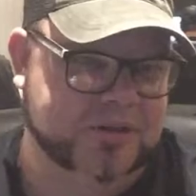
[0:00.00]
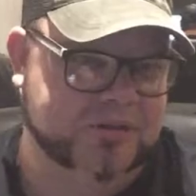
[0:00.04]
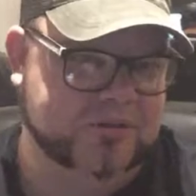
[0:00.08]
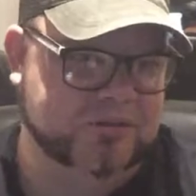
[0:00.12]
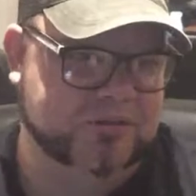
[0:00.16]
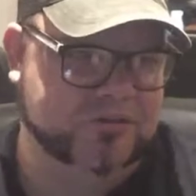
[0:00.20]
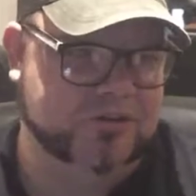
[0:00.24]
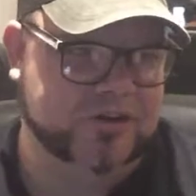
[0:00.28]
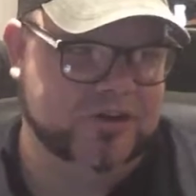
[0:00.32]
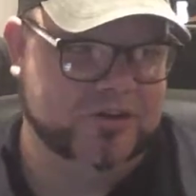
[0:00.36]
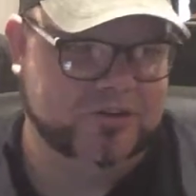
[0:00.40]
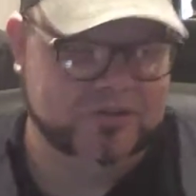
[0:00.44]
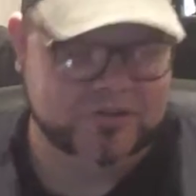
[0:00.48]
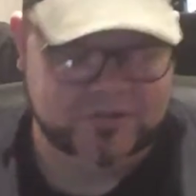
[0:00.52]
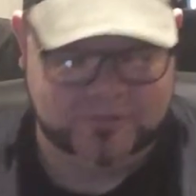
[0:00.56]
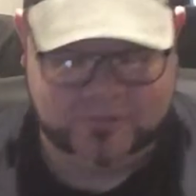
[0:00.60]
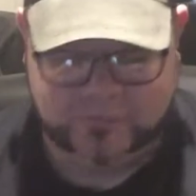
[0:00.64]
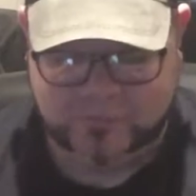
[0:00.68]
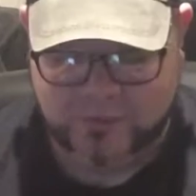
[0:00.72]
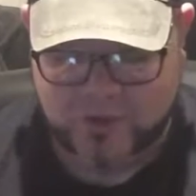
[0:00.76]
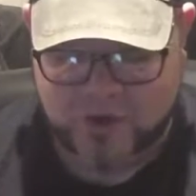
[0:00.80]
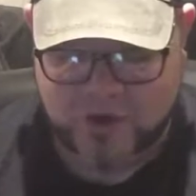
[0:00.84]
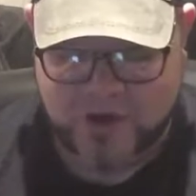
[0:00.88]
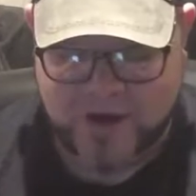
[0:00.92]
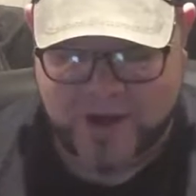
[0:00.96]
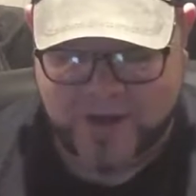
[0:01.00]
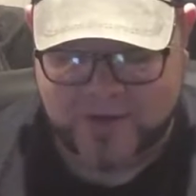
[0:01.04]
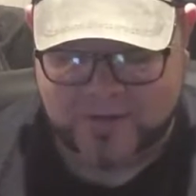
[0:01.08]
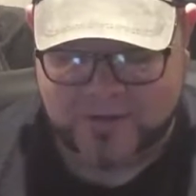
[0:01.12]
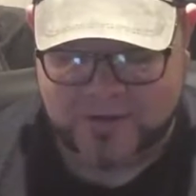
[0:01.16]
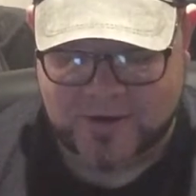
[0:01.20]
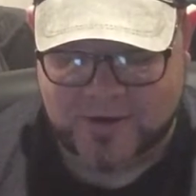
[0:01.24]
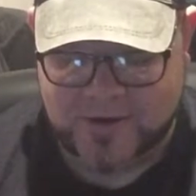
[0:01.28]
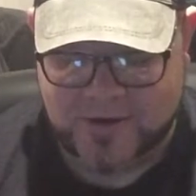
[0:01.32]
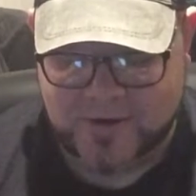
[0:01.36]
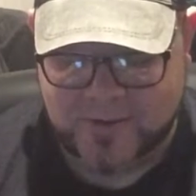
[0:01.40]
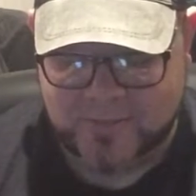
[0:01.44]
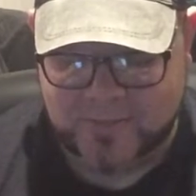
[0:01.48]
can stretch this feud out a
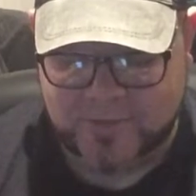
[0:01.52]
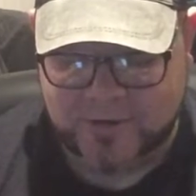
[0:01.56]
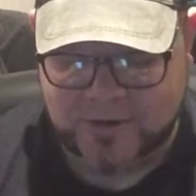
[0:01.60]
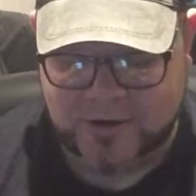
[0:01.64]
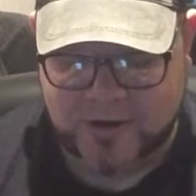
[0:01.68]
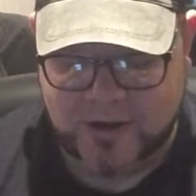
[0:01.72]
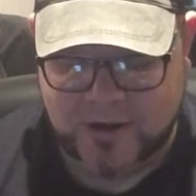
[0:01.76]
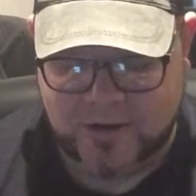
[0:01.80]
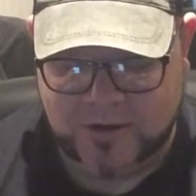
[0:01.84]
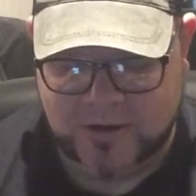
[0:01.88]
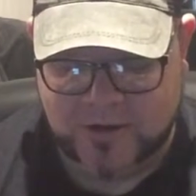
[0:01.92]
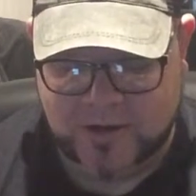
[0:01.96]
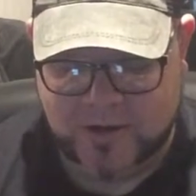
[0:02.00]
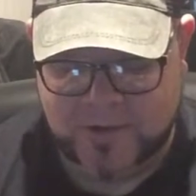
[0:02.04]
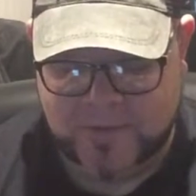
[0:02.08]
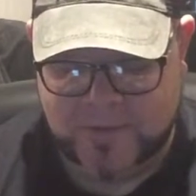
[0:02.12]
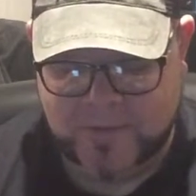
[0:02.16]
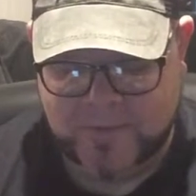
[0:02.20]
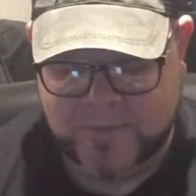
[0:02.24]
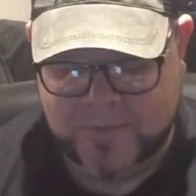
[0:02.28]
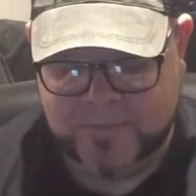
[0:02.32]
little bit longer.